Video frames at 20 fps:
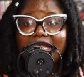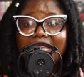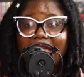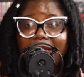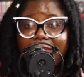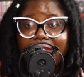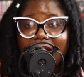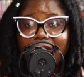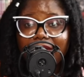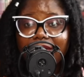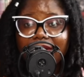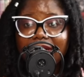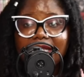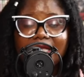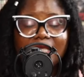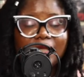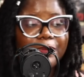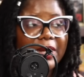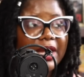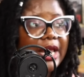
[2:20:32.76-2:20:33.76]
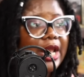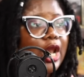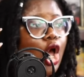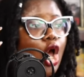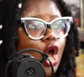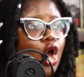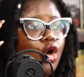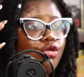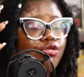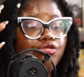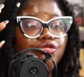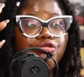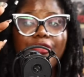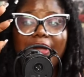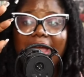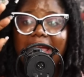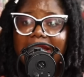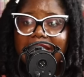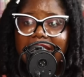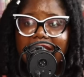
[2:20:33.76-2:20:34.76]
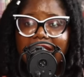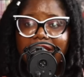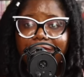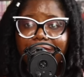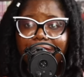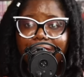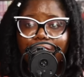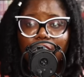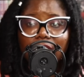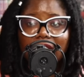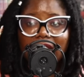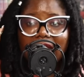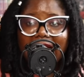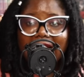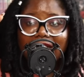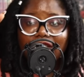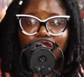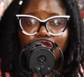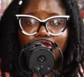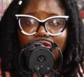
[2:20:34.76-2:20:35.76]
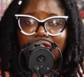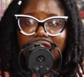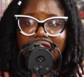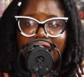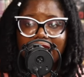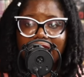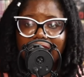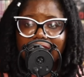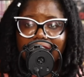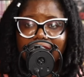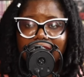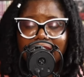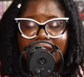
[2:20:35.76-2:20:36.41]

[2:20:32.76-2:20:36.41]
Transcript: came out. It's been raining for the last three days.